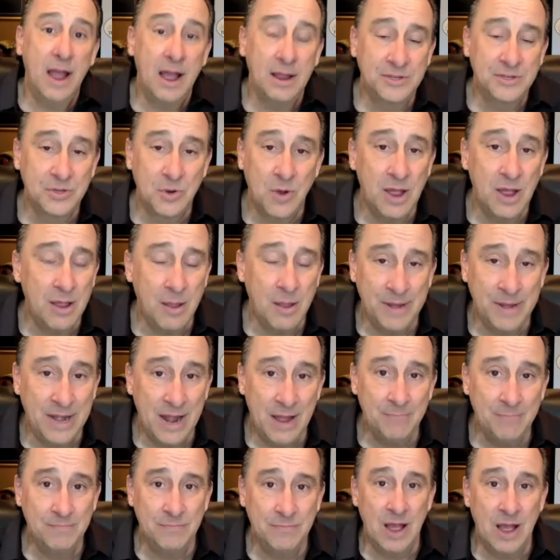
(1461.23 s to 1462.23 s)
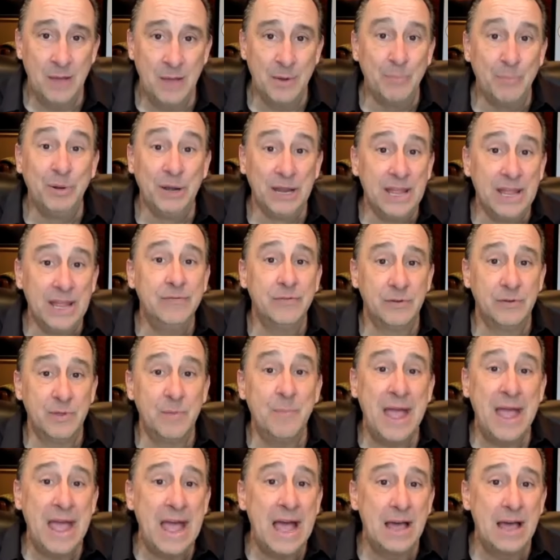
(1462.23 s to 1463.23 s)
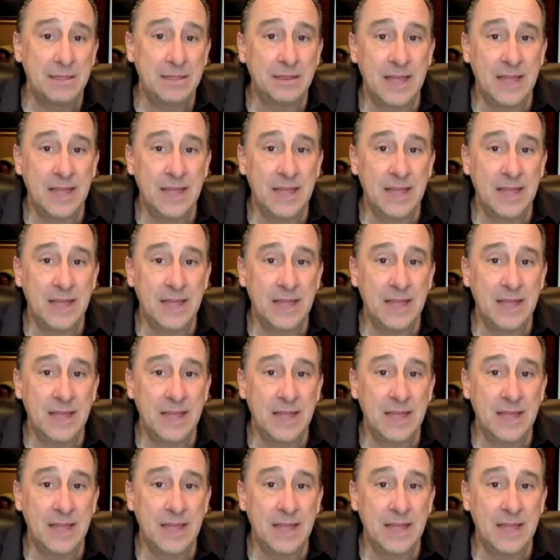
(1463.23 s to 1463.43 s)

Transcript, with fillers: I so I, I mean I'm I'm a believer of the math,